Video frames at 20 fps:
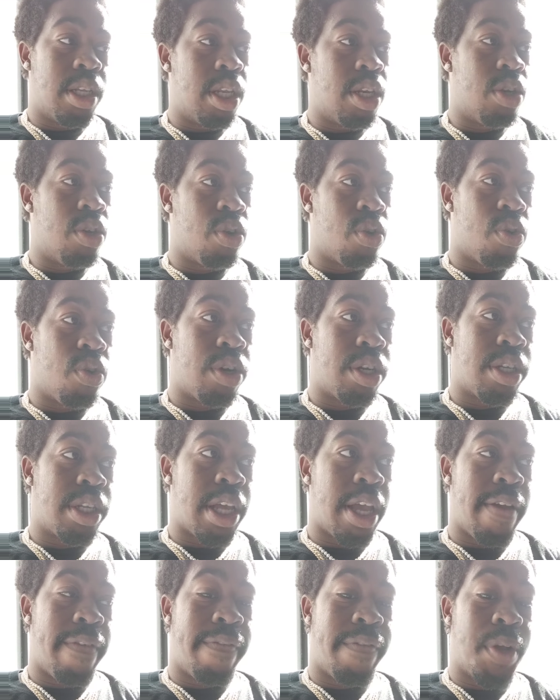Didn't the Lord
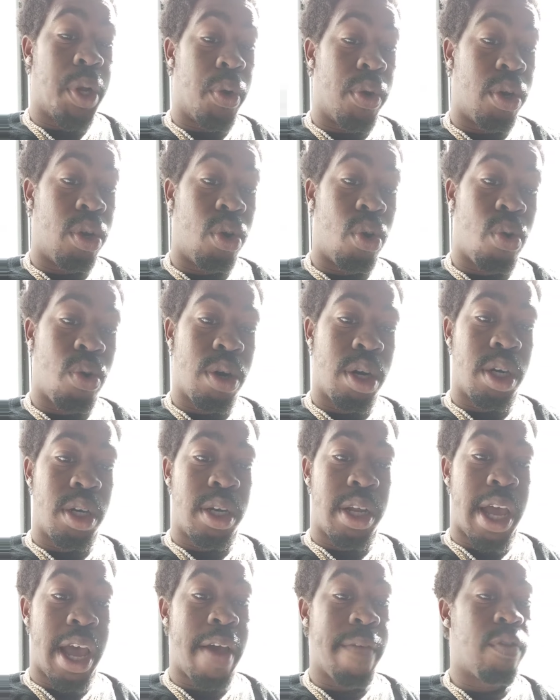say, fear in the Lord,
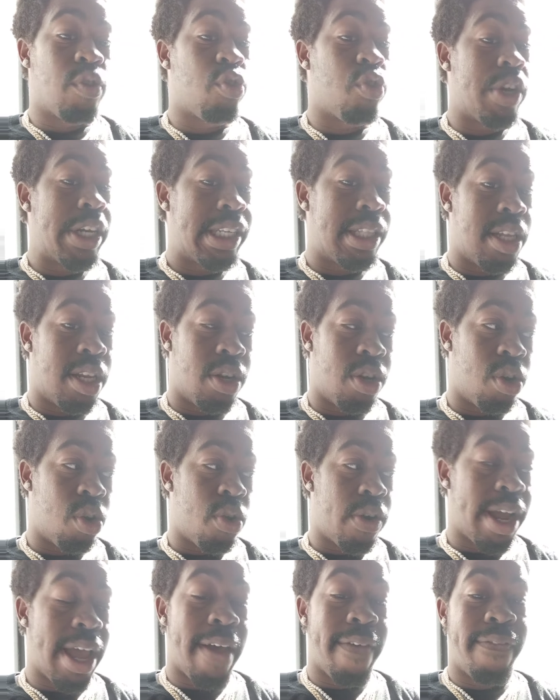have trust in the
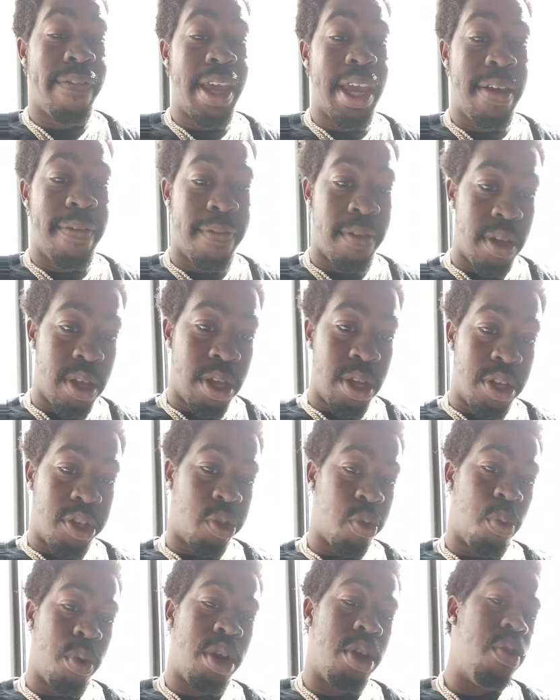Lord, have faith?
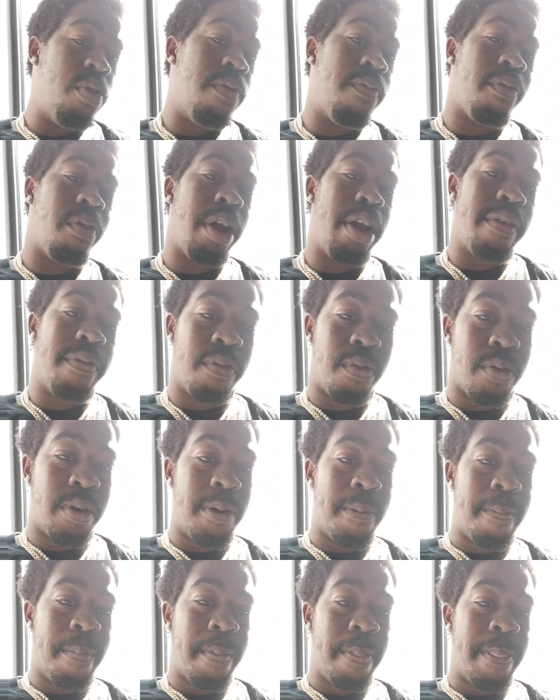So what are you afraid
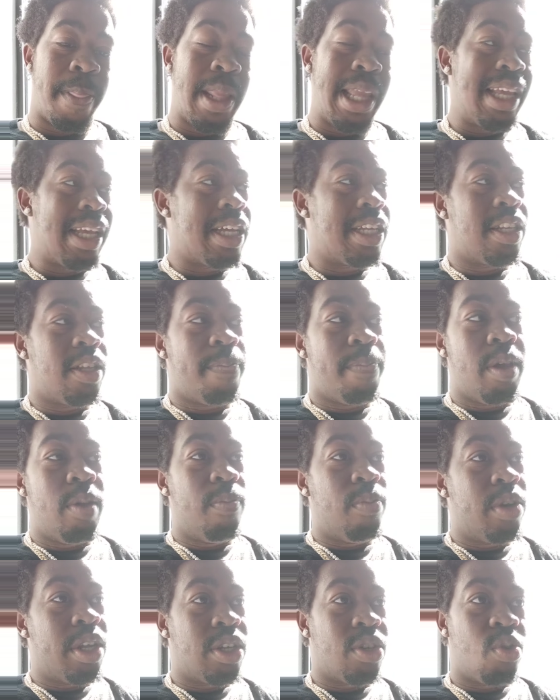for? Because the
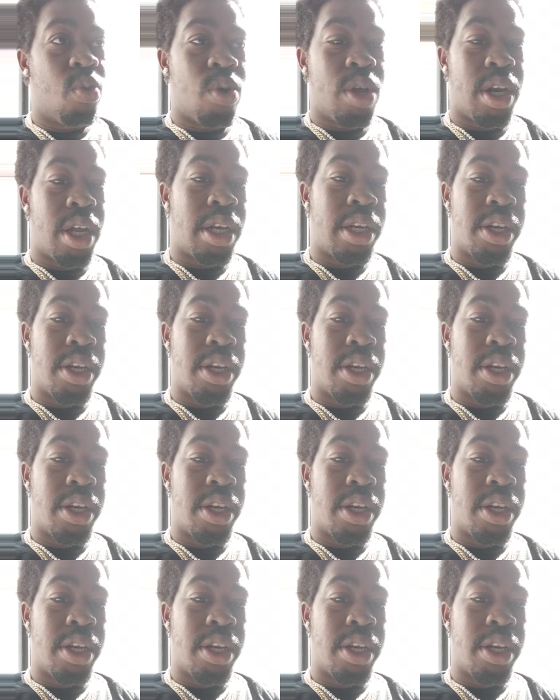people that's going